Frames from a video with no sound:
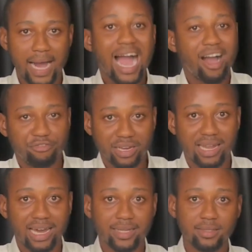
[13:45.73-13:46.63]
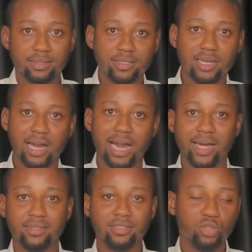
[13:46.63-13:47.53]
have a land
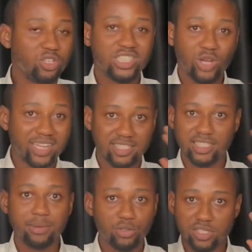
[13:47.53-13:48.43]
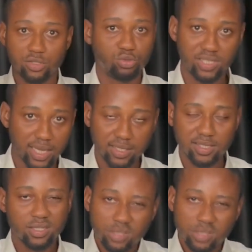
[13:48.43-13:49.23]
and the only thing you are thinking about is to sell it.